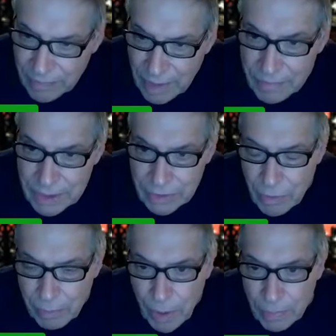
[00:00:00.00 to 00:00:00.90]
I mean, the
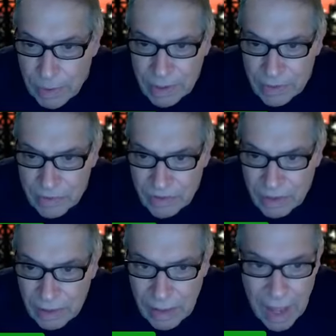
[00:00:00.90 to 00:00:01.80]
Republicans'
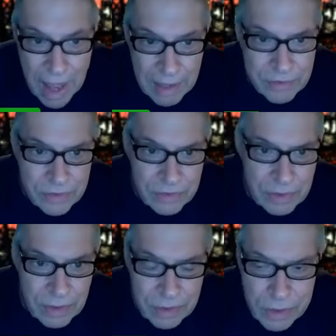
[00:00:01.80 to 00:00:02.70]
clocks
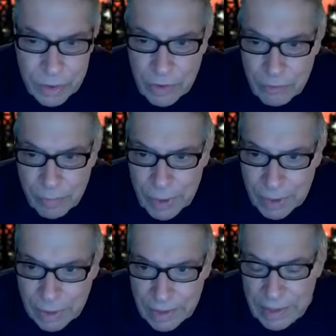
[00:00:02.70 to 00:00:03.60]
should have been
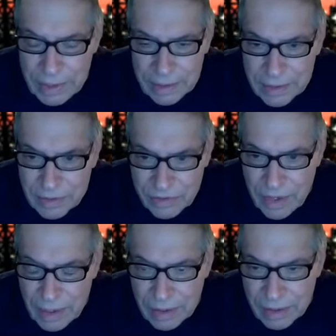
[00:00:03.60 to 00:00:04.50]
cleaned in the
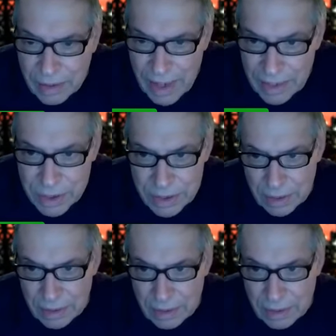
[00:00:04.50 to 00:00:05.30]
Senate election.